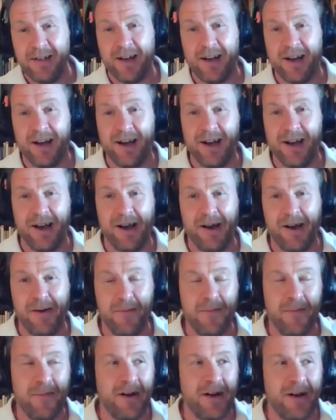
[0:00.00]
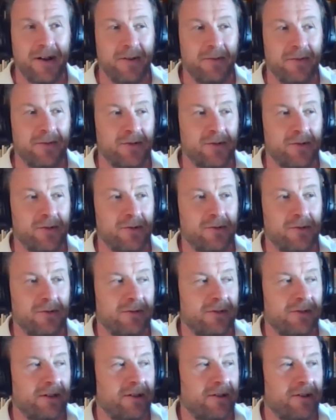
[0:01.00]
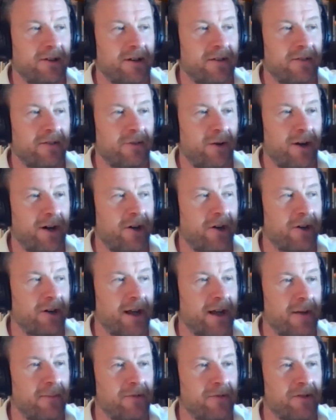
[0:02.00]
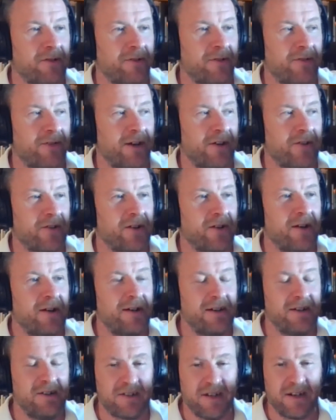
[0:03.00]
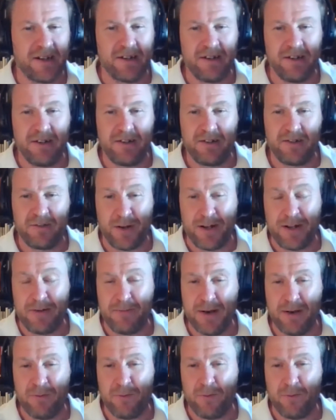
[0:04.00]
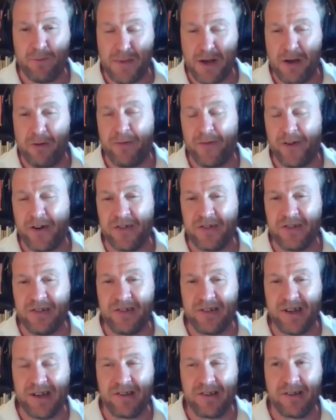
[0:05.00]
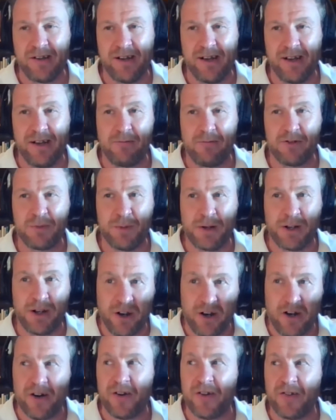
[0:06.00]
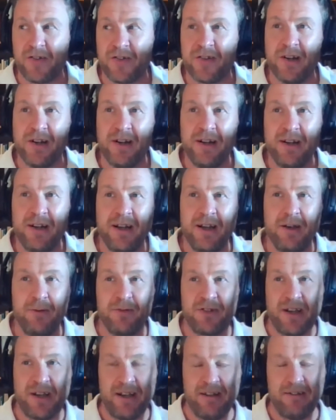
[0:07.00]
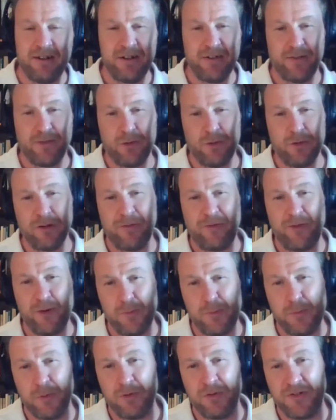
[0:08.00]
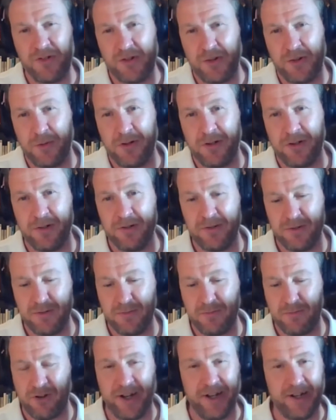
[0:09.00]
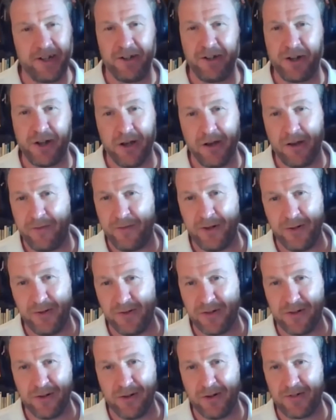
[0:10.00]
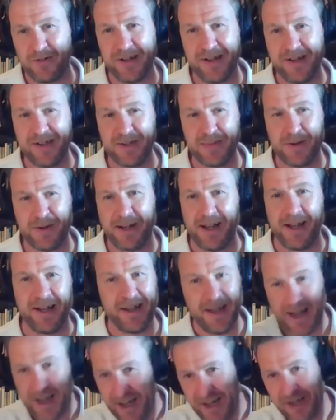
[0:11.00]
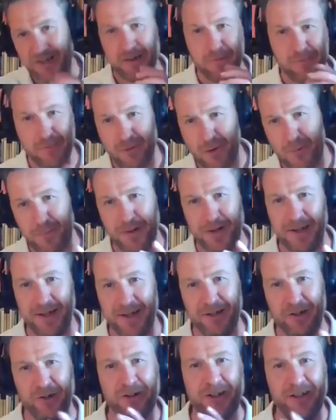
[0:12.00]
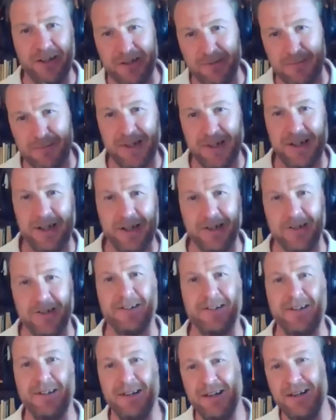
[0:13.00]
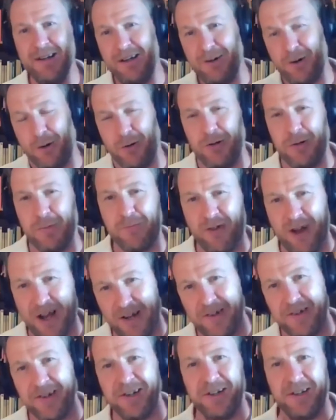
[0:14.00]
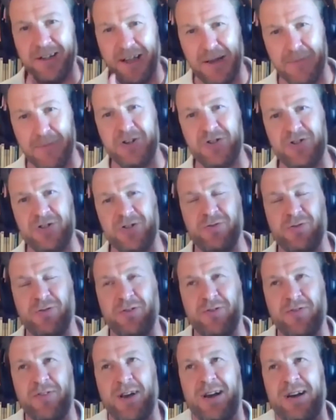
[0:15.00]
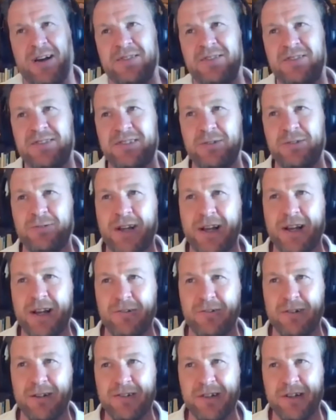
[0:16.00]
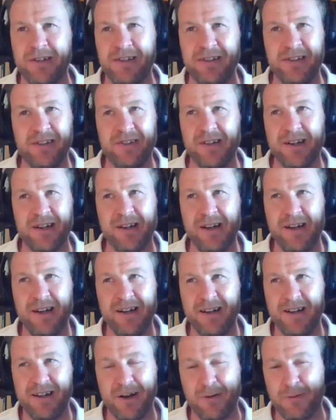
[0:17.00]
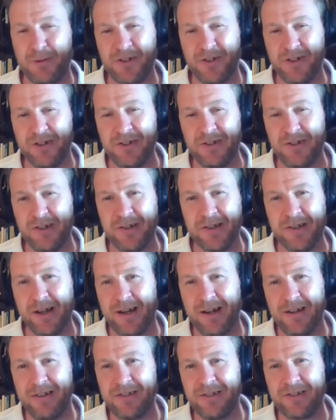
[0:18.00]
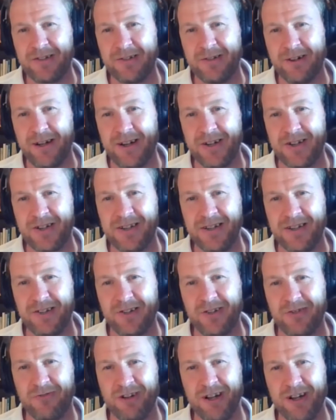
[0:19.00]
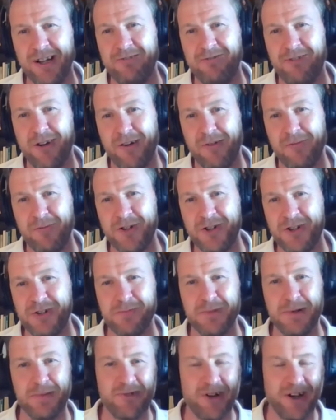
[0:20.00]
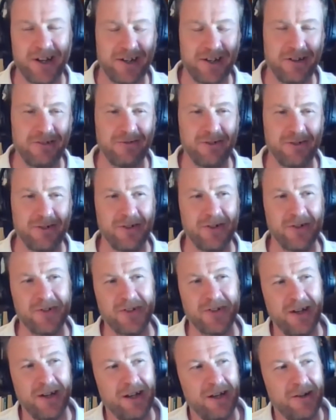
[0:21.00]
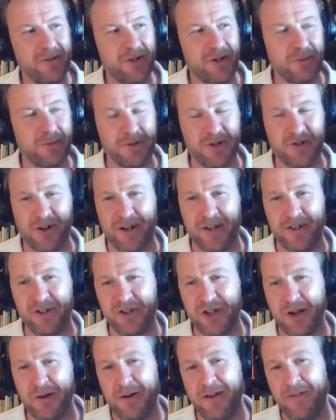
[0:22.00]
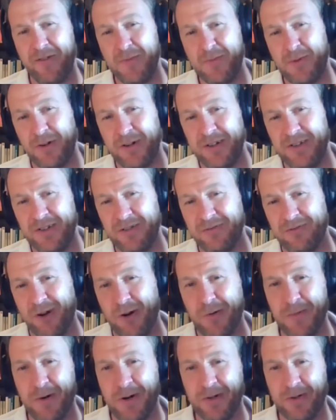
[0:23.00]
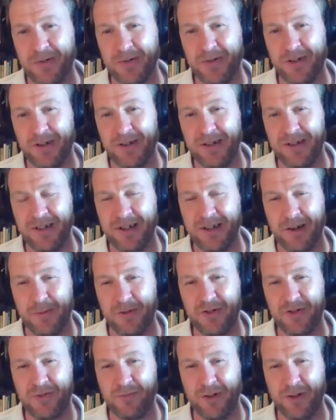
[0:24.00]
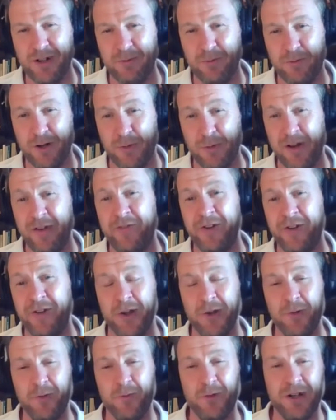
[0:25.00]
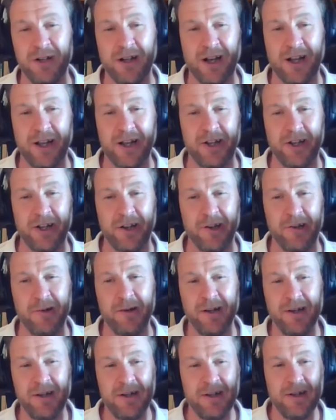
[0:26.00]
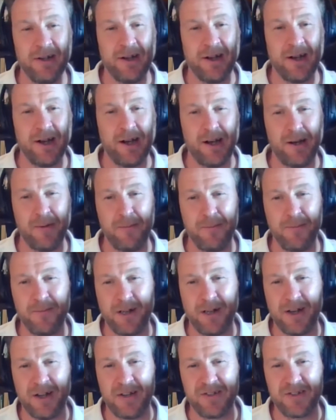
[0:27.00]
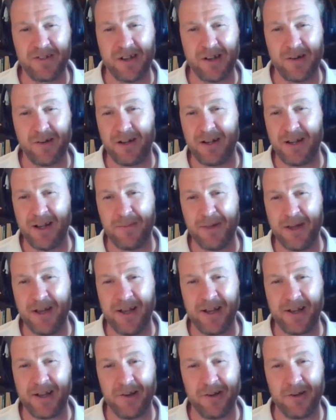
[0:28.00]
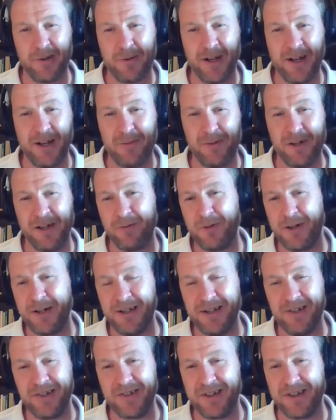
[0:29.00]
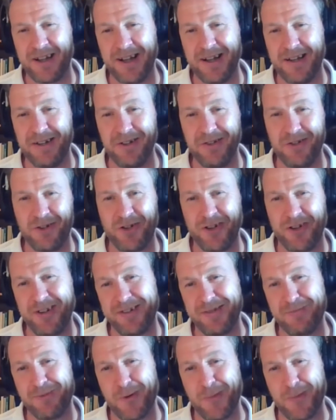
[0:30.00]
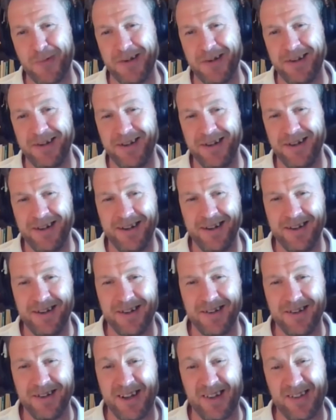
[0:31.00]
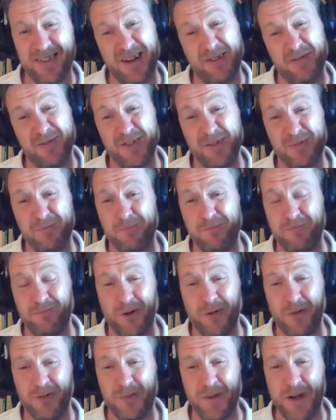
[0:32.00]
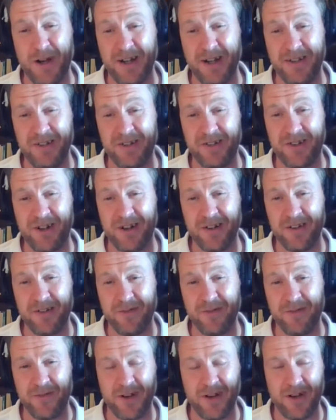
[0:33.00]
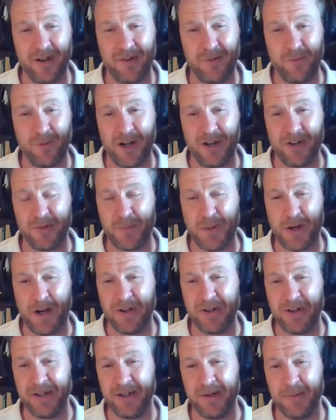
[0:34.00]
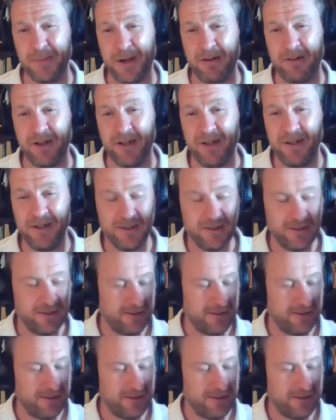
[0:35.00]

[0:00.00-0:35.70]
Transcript: And it was all kind of quite unkempt and everything else. He said when he met with us, he said that it was because he was hearing of all the footballers who were breaking curfews and lockdowns by getting their hair done properly and looking the deal and all the branding and the image and all of that, and still getting all that done. And he said, and I wasn't going to do that. I just thought, actually, this is really wrong. We shouldn't be breaking the rules. We should be trying to show everybody as a role model that, which we're with you, we're like you. And so I let my hair go the way it will when it isn't getting treated properly. And that was what was behind his kind of wild barnet, apparently.